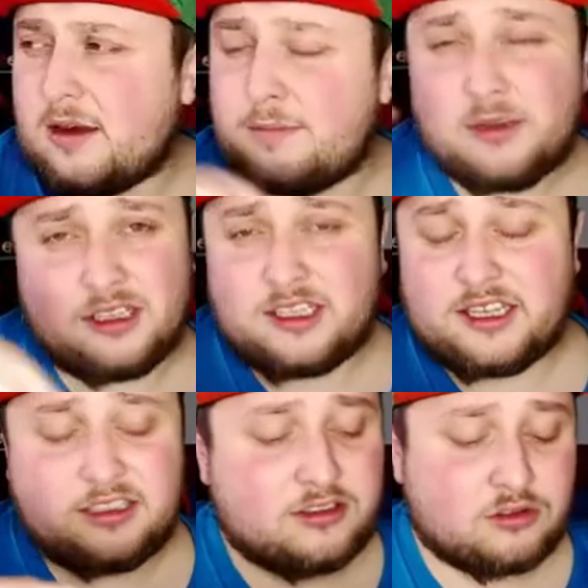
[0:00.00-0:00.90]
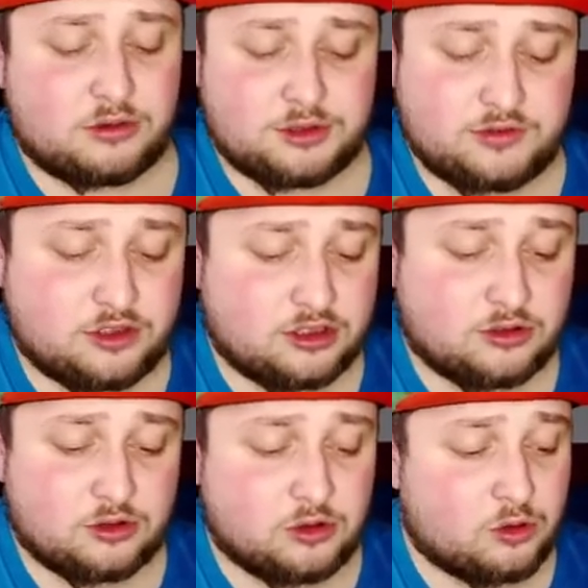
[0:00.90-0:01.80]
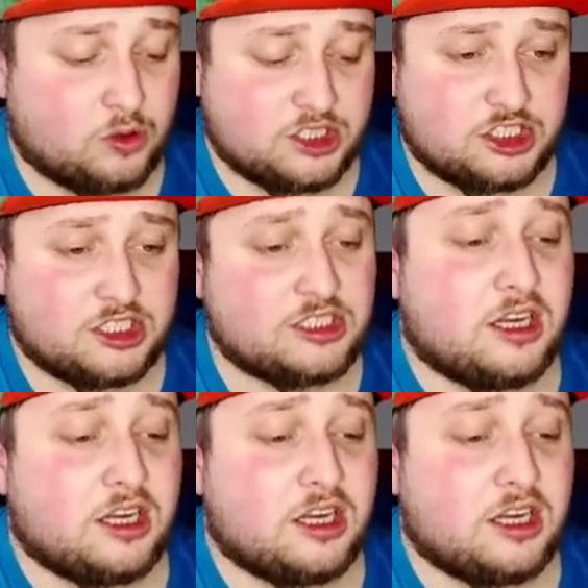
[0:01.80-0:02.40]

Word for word: I'll put the link down in the description if you're gonna go watch it.